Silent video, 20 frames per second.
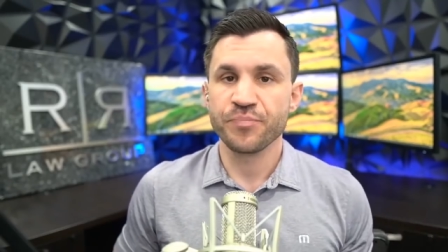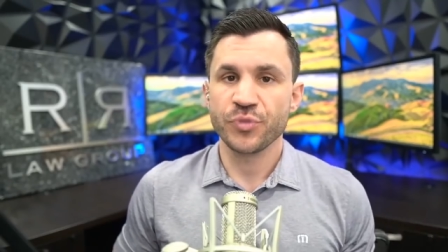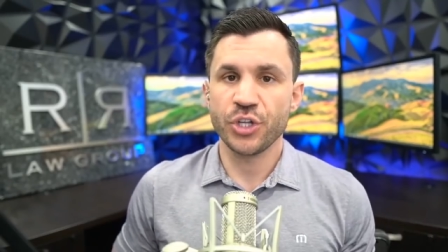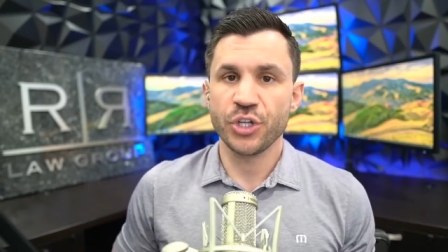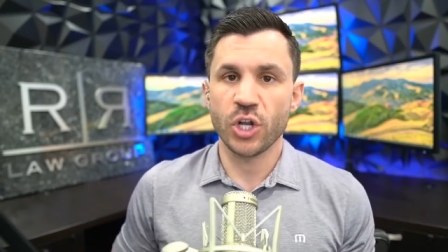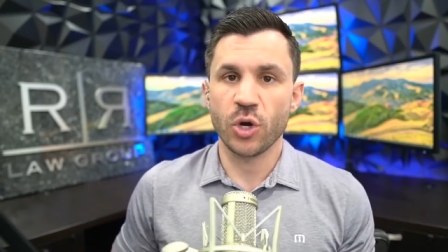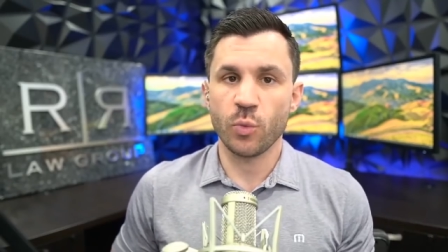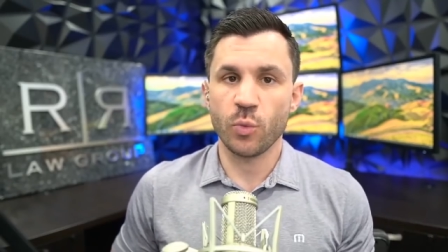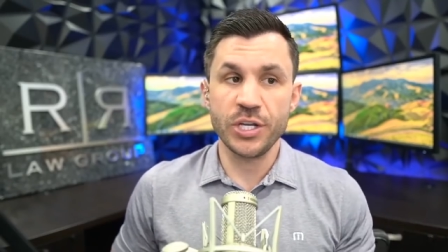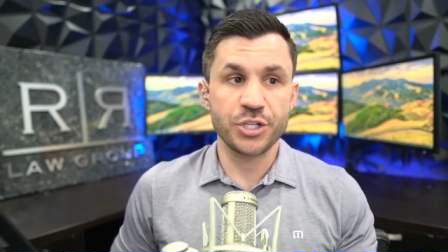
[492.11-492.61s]
You
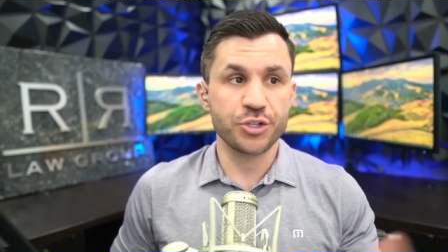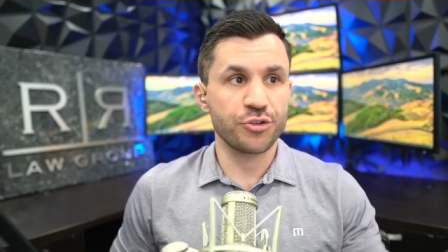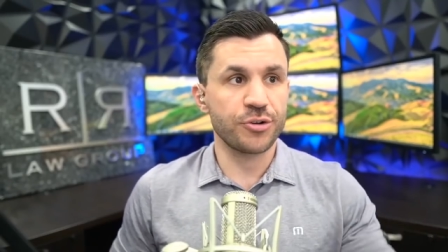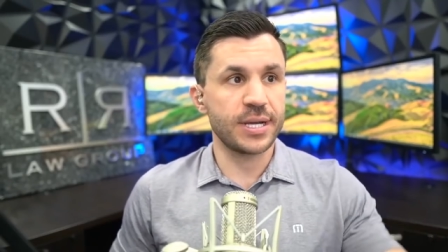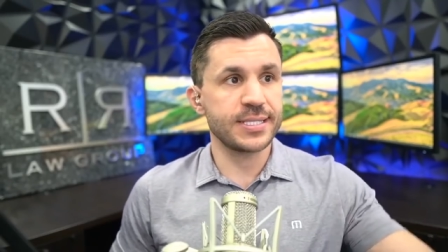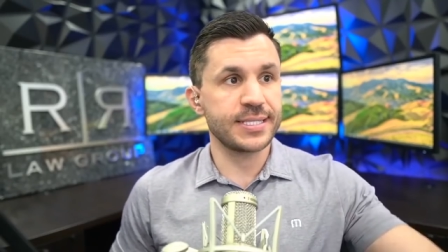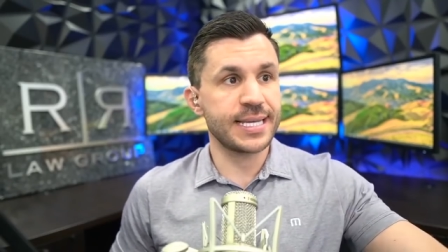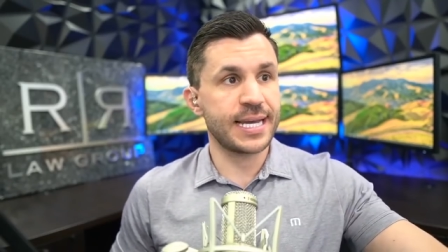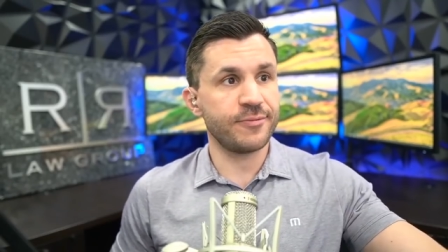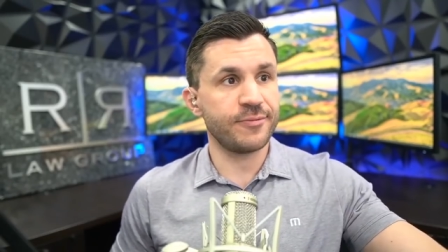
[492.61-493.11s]
know, we
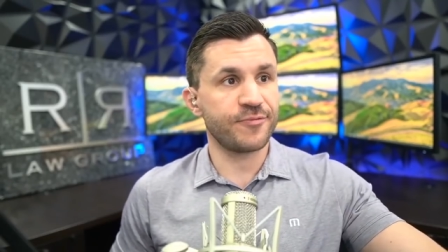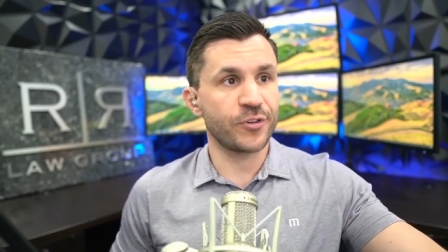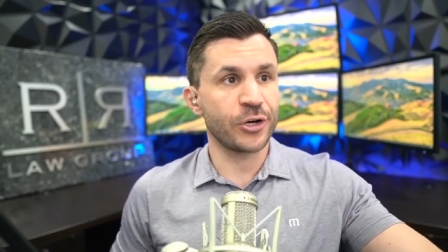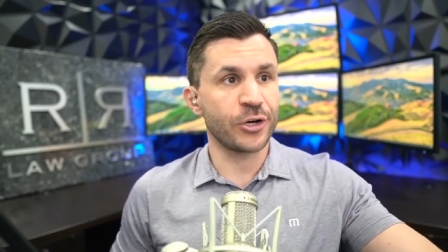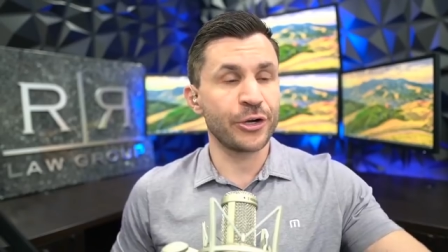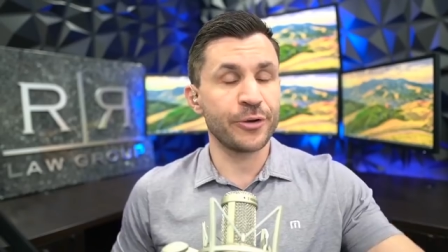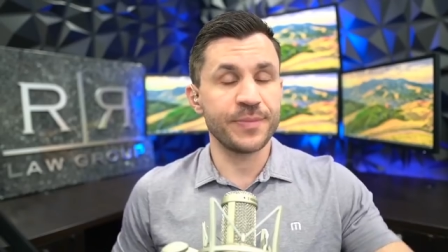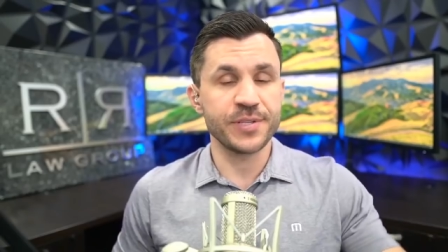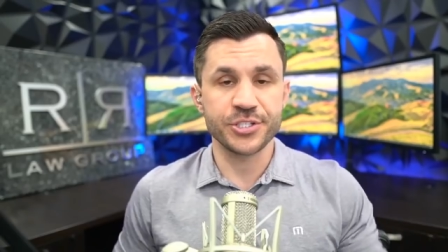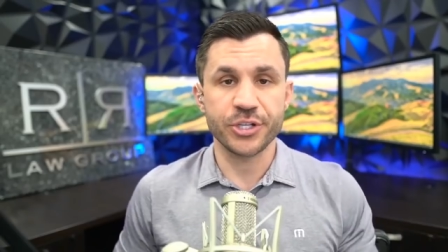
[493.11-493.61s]
trust that
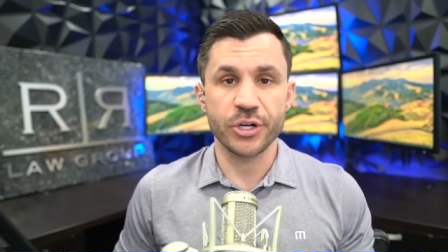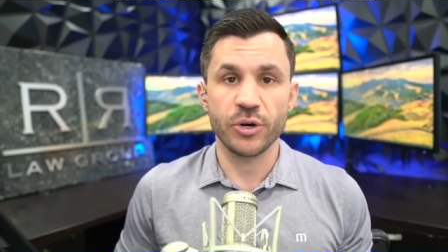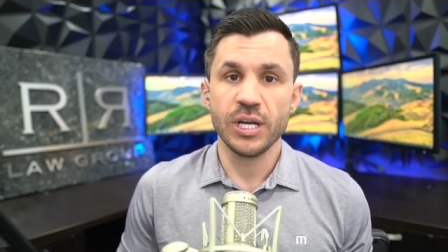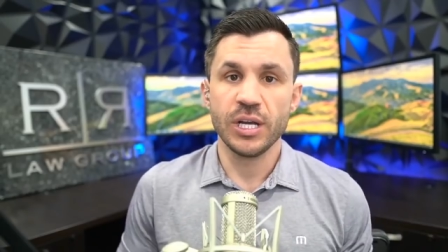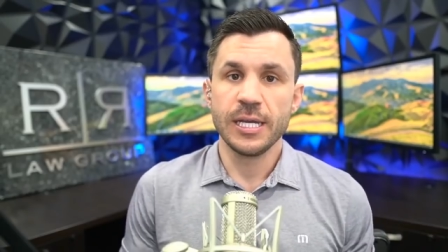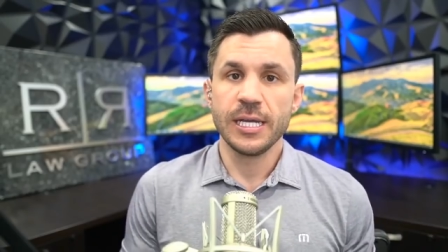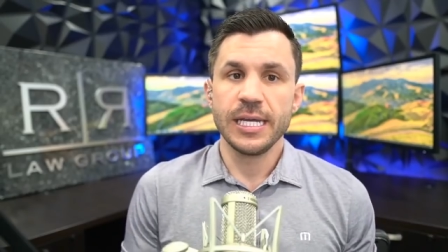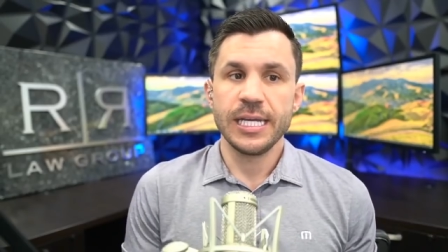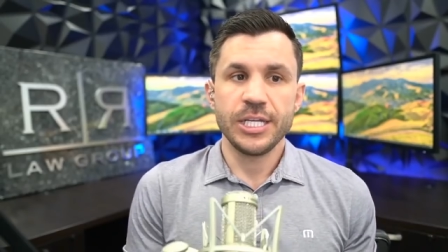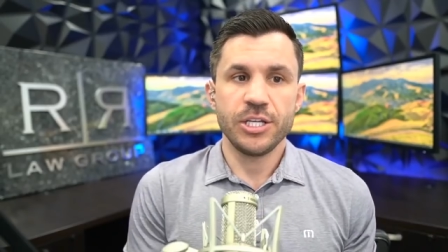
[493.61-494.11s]
firm. And so
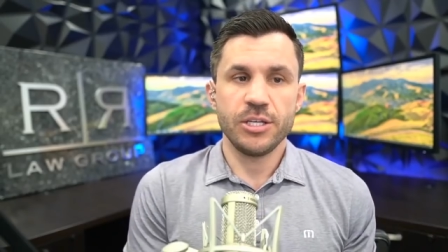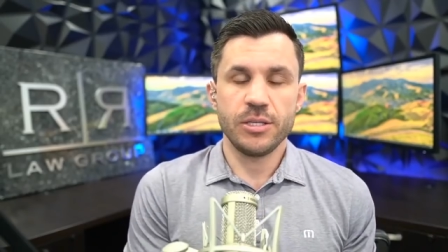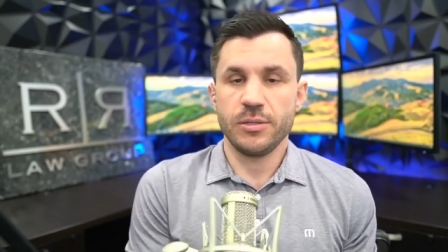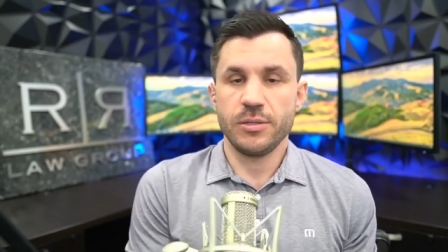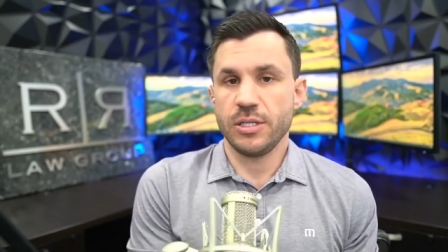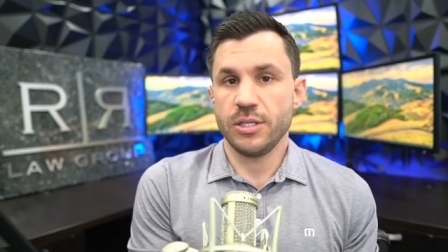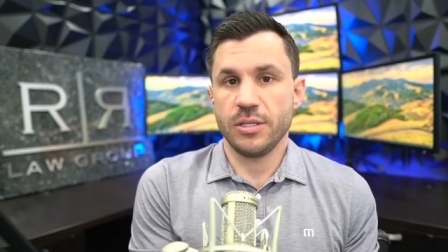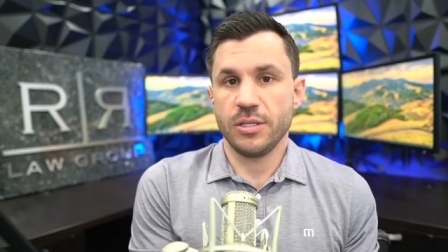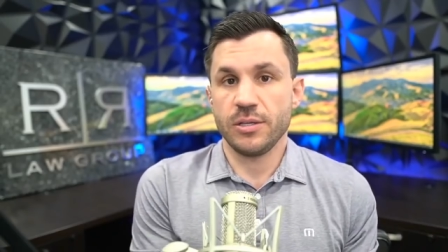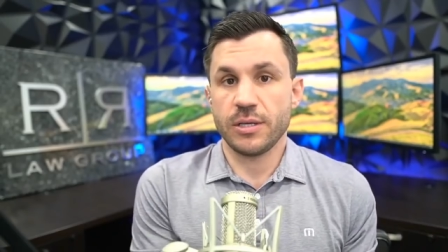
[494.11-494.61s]

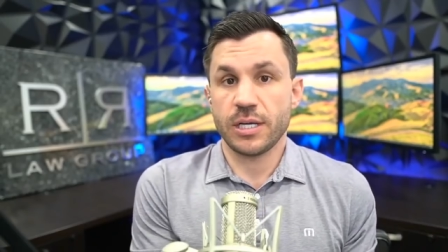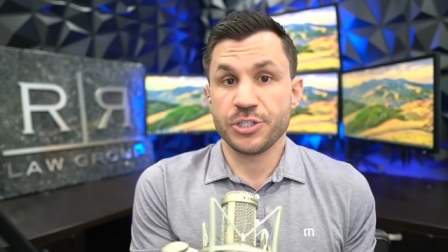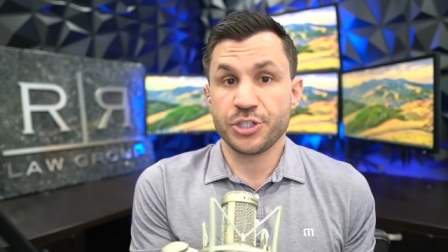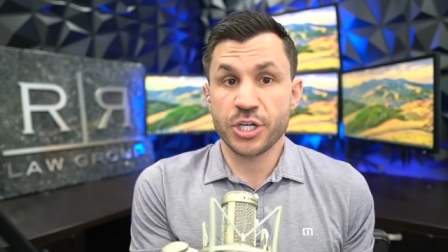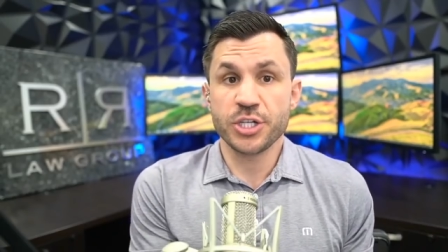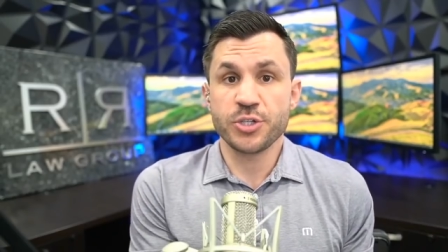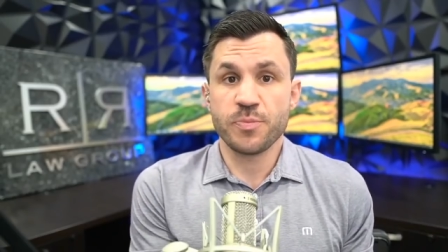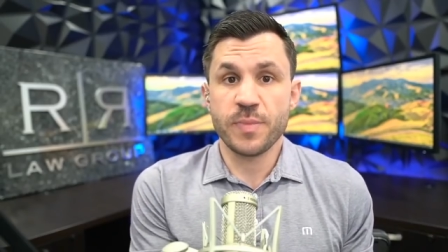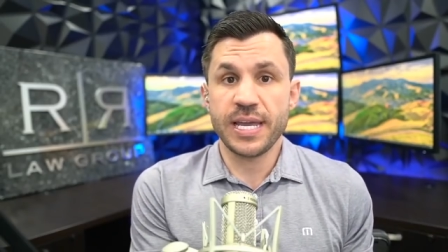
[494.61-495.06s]
a judge